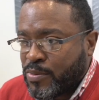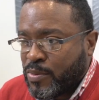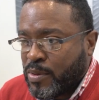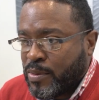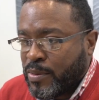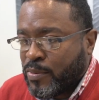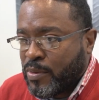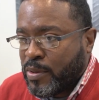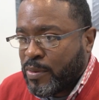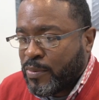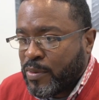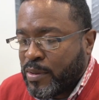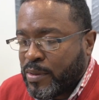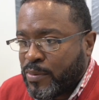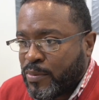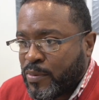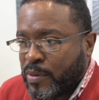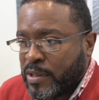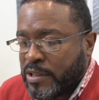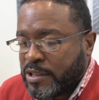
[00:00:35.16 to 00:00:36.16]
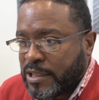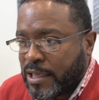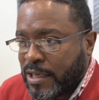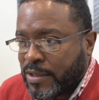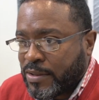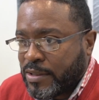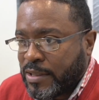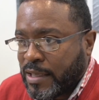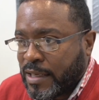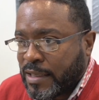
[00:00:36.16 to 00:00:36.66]
the reason we reached
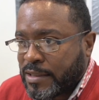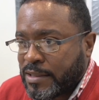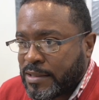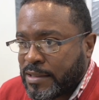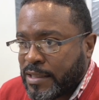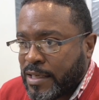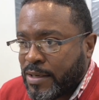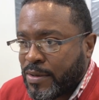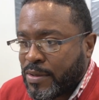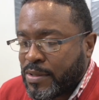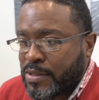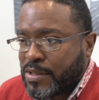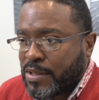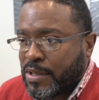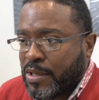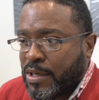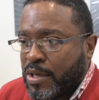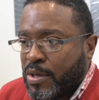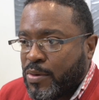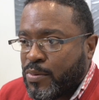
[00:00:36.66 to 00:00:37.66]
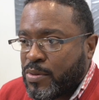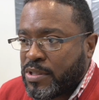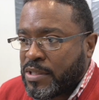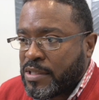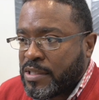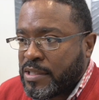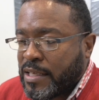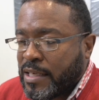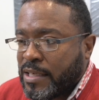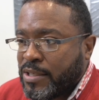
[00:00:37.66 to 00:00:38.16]
out to Dr. Terrence
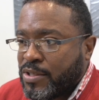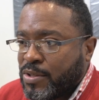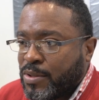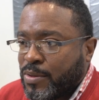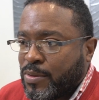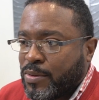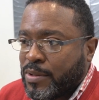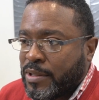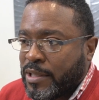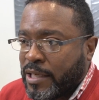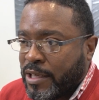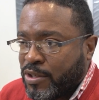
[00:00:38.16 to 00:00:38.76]
was to say to you